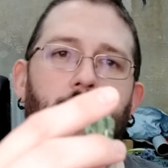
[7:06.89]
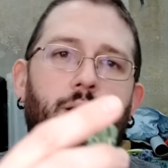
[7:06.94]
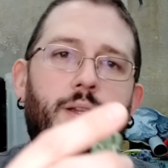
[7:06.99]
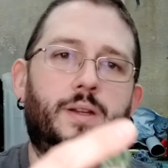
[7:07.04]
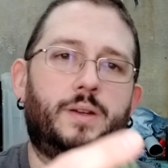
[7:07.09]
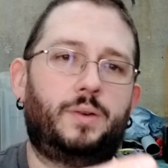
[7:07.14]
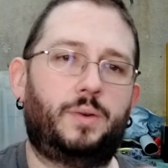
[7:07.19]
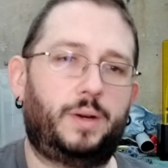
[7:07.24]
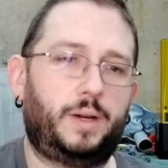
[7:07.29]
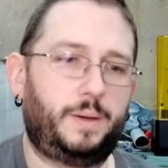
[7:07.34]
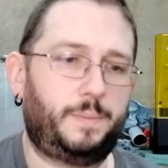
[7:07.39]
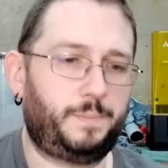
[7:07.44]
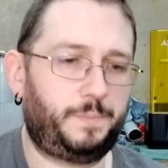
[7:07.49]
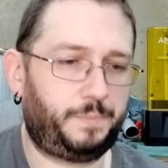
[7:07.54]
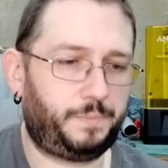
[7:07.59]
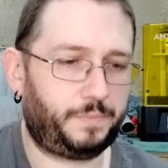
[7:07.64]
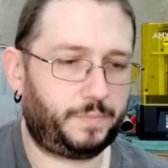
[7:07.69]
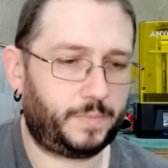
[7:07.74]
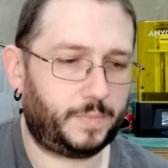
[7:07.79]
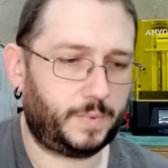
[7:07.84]
That's annoying.
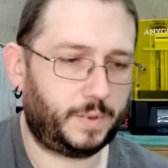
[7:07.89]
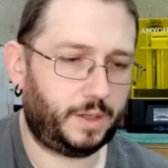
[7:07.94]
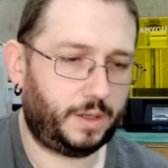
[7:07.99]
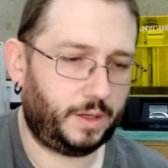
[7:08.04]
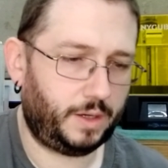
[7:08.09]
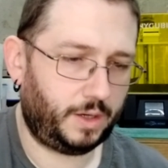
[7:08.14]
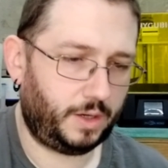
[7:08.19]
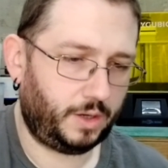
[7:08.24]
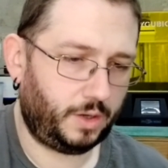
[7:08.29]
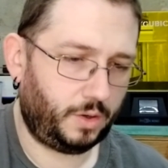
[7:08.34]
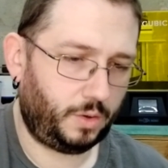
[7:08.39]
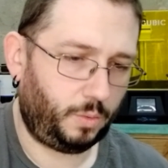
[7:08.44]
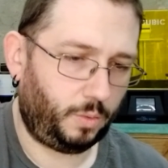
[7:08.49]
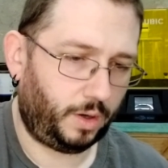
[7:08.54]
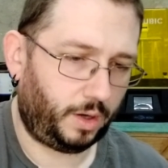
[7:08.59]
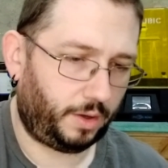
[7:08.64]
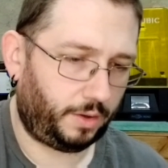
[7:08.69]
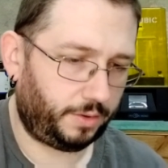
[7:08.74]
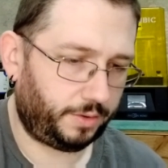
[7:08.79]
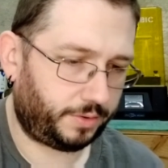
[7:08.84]

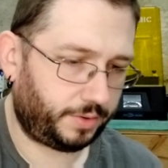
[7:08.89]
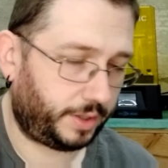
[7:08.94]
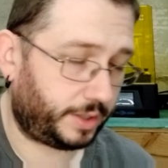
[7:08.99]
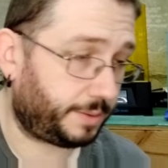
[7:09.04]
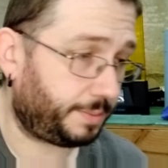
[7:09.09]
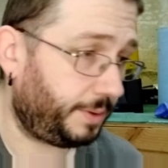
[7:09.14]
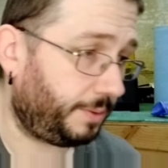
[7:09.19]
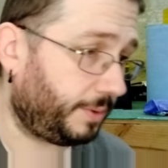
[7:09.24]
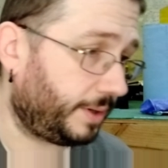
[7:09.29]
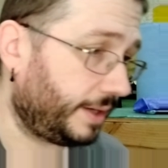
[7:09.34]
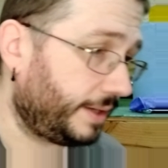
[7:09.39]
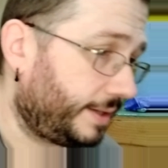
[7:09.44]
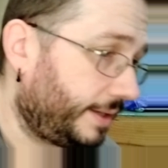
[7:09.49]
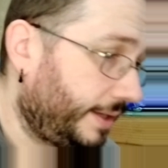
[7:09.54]
Well, trust me when